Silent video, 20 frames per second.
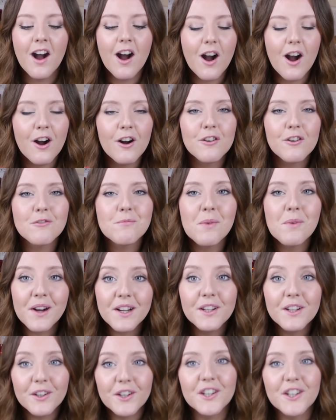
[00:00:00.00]
Oh my
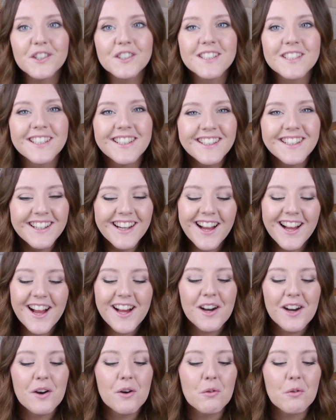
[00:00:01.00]
god,
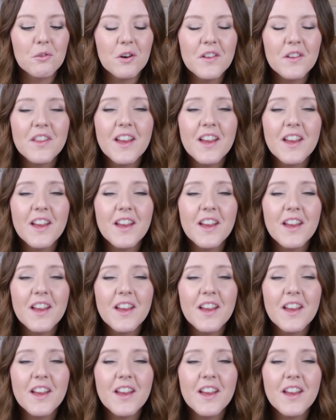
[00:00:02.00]
what